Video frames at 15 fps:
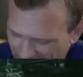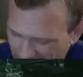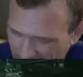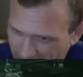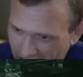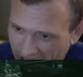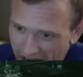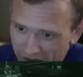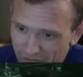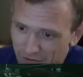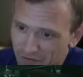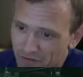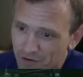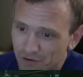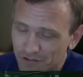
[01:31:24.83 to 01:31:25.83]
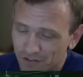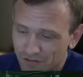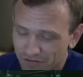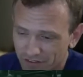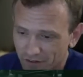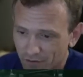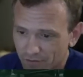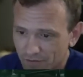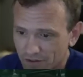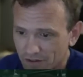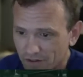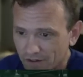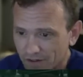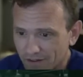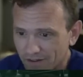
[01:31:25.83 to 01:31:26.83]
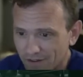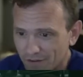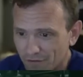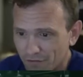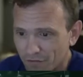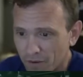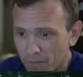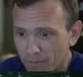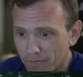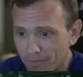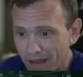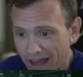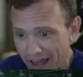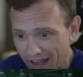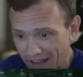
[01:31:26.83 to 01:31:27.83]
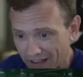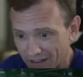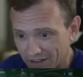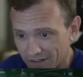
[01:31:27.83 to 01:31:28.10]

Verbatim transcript: I have reviews to film from May.